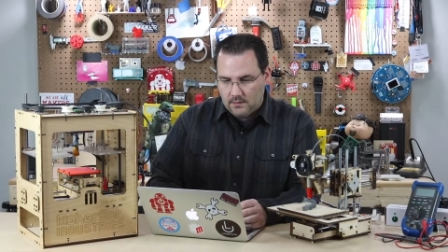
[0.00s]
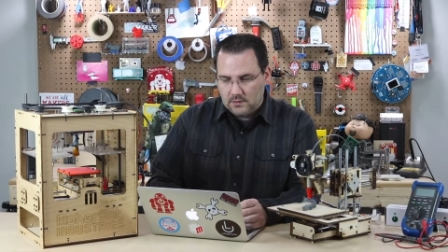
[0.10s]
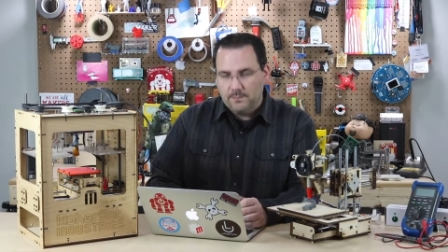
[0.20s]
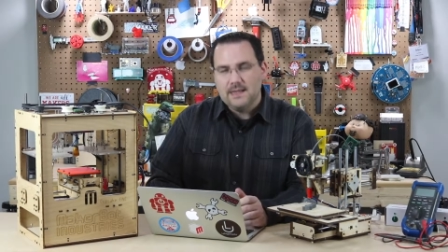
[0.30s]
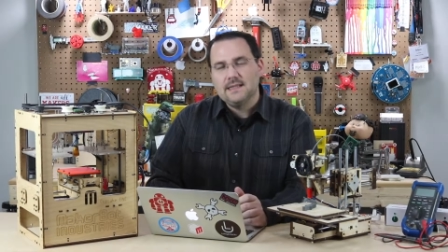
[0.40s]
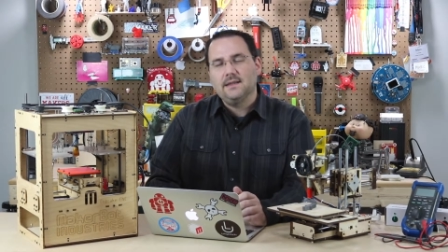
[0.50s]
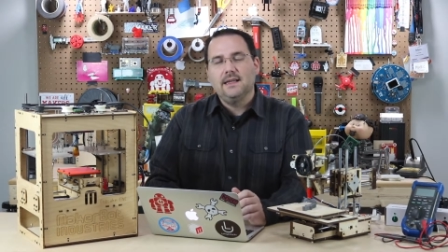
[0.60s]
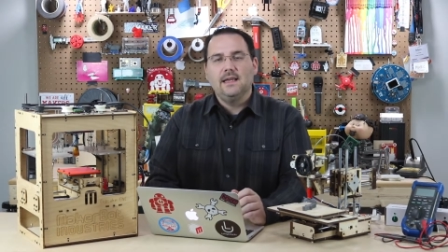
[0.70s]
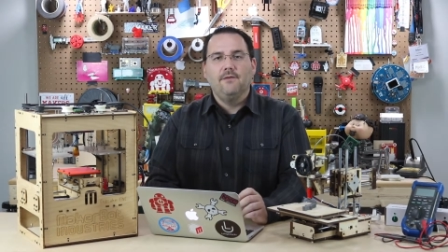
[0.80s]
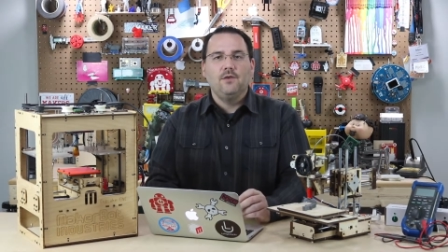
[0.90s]
So
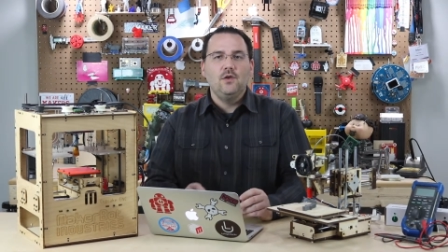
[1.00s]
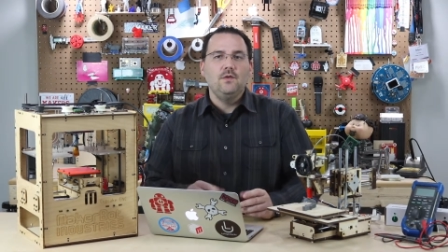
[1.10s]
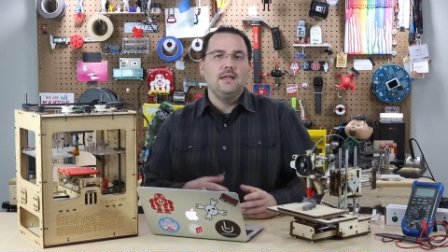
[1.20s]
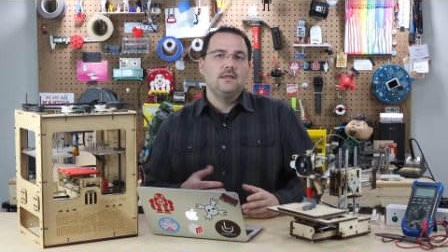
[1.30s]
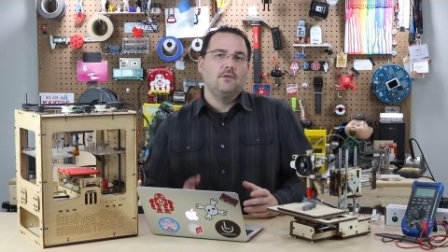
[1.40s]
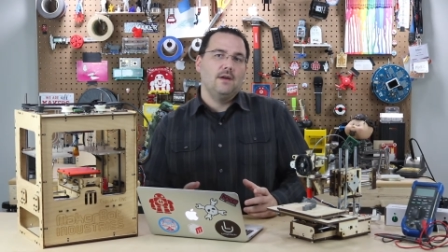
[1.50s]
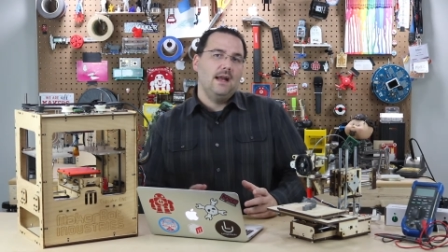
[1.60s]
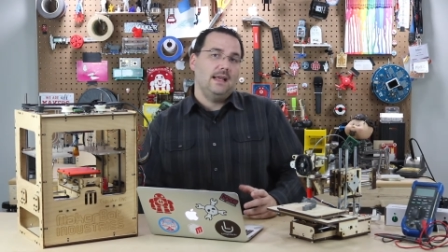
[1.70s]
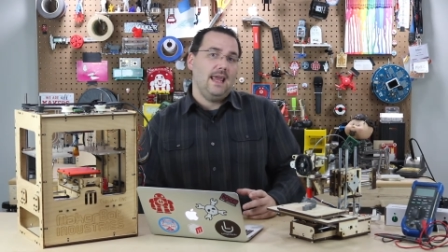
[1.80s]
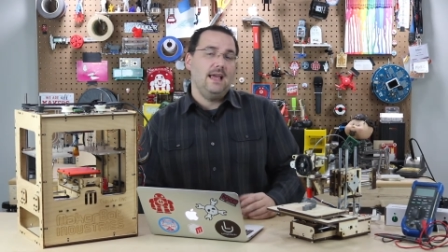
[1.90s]
basically, if you need to
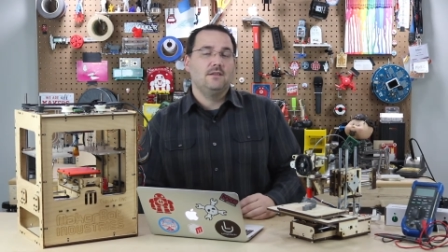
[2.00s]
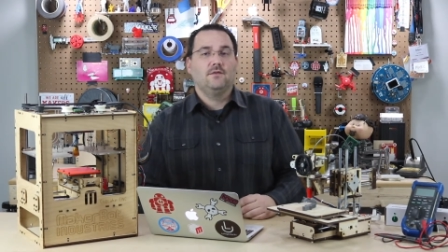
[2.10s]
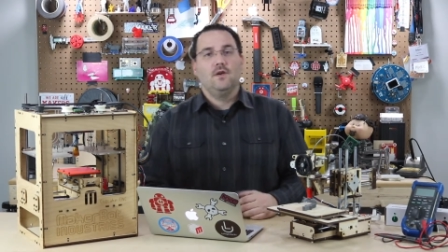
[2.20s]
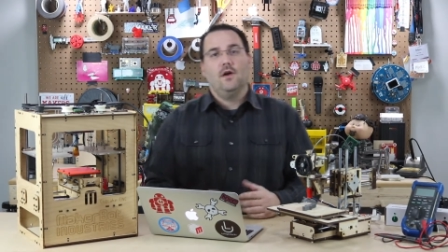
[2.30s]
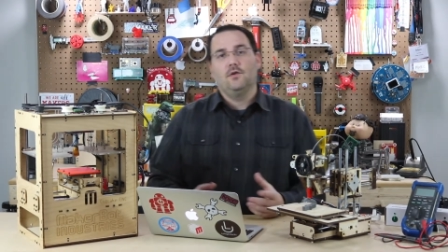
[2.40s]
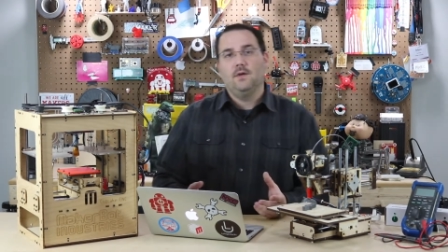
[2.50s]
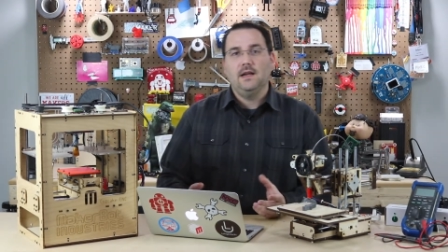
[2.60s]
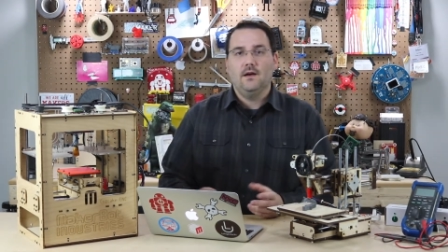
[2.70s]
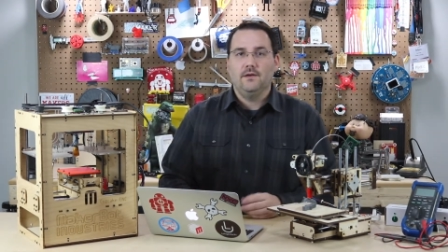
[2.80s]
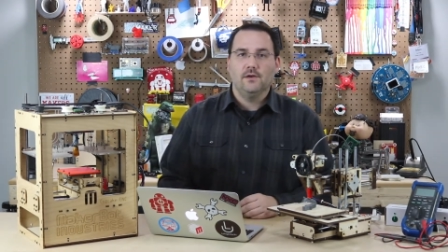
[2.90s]
create a case for your
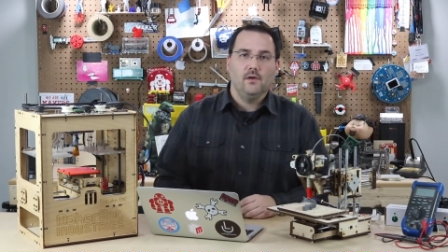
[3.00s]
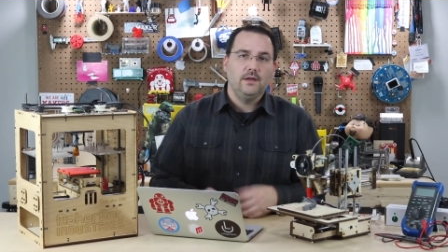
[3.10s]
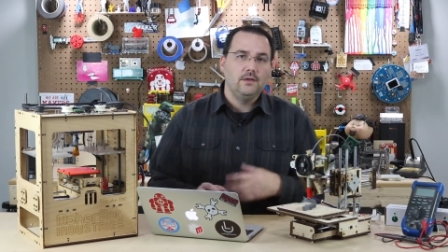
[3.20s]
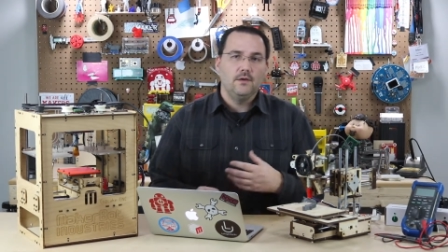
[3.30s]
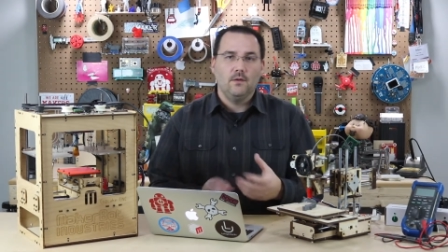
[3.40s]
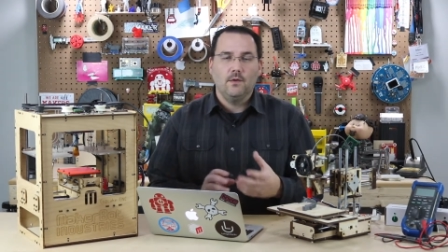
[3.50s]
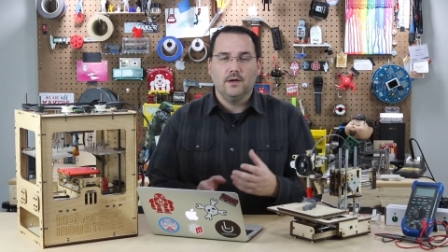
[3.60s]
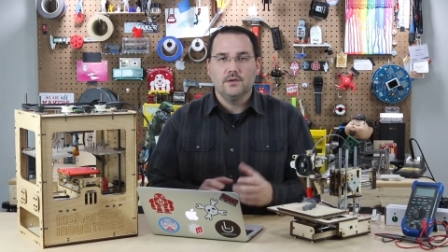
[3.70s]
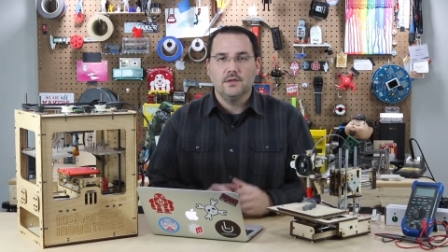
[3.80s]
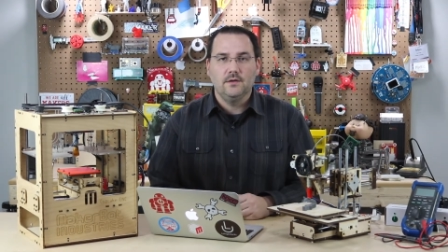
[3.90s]
Arduino and you're only doing one
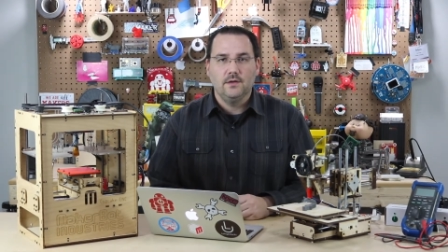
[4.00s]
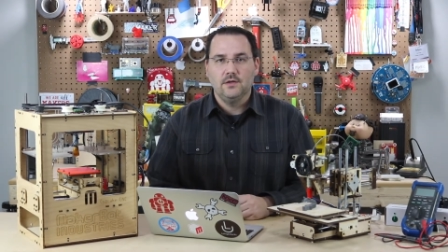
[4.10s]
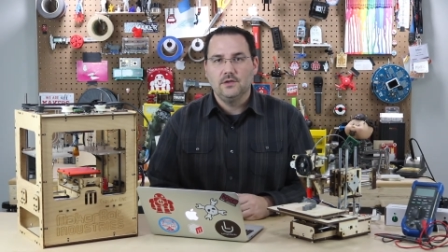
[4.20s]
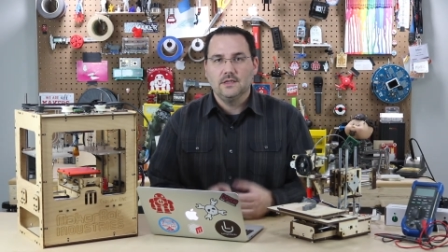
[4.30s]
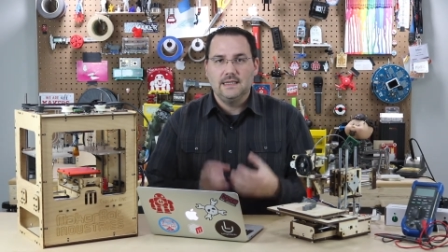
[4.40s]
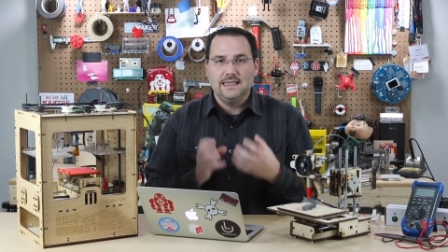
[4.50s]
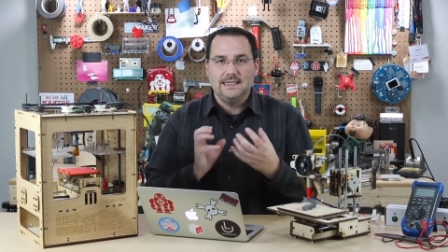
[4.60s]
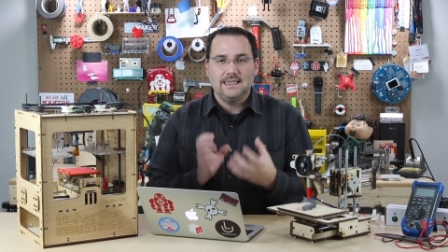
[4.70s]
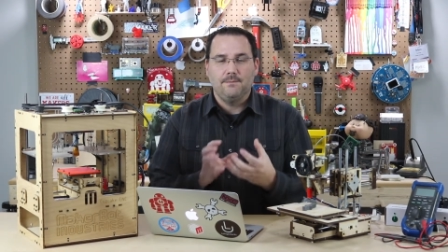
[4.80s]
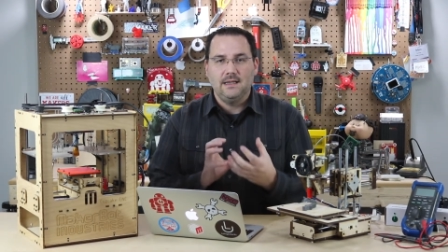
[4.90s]
or two and you just need
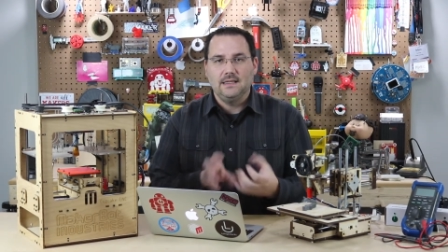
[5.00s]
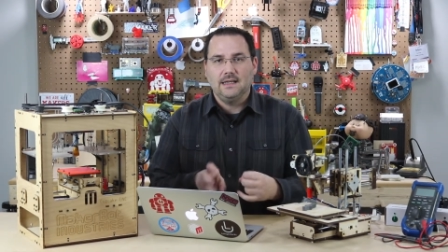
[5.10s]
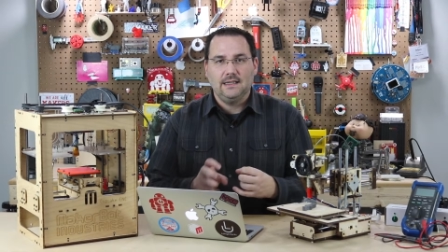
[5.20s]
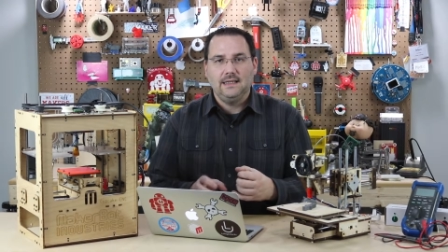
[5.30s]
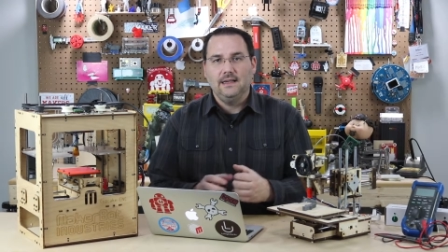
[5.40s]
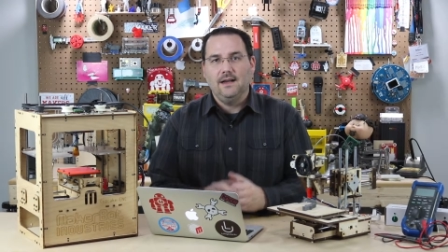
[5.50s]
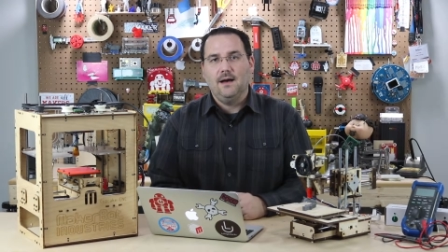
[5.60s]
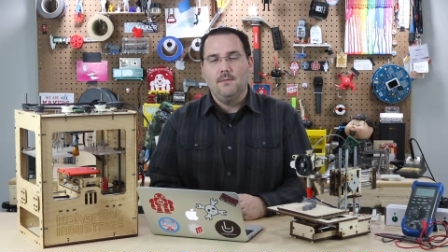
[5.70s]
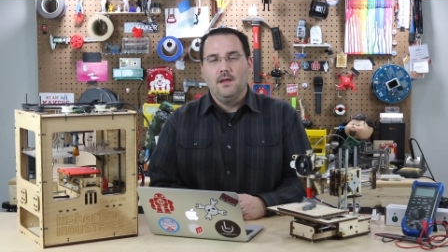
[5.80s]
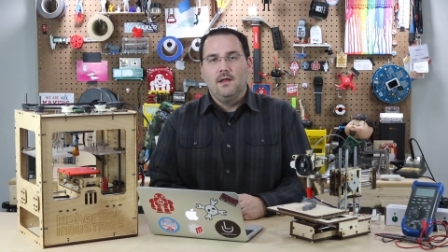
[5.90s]
something to clean it
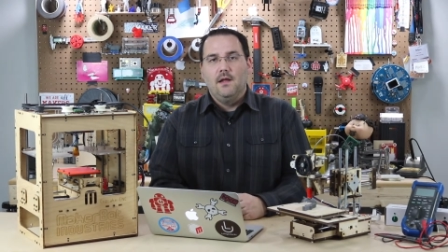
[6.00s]
up,